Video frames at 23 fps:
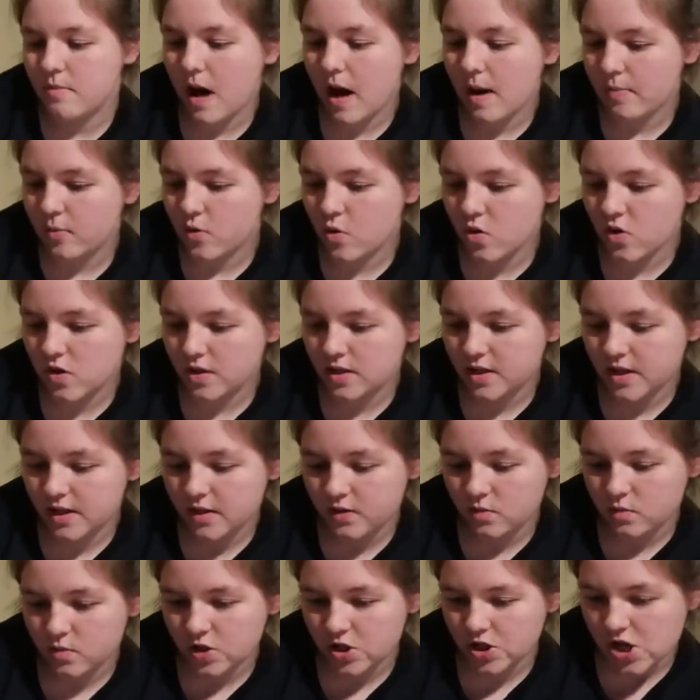popcorn
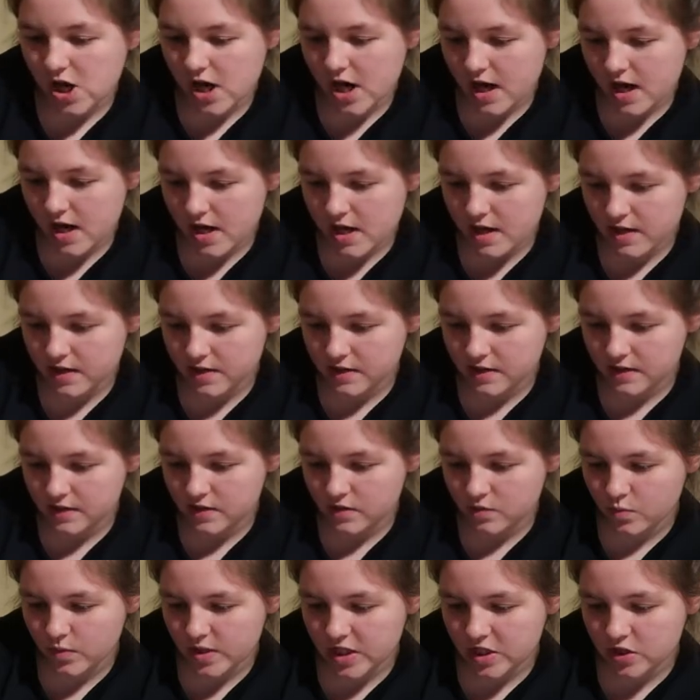tin, which has
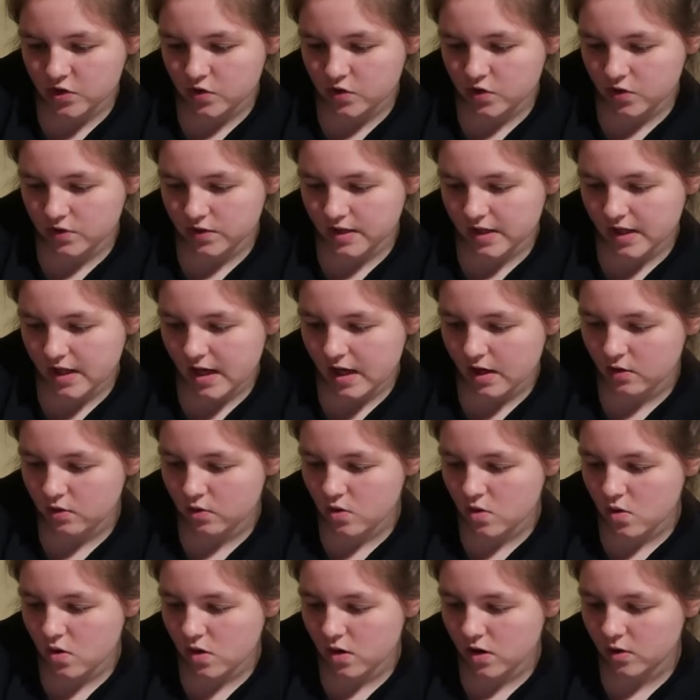sweet and salty
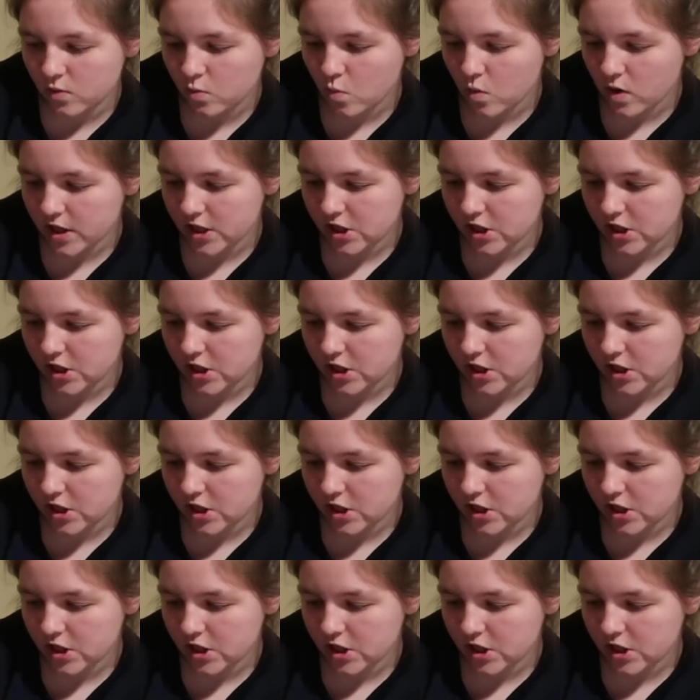kettle corn,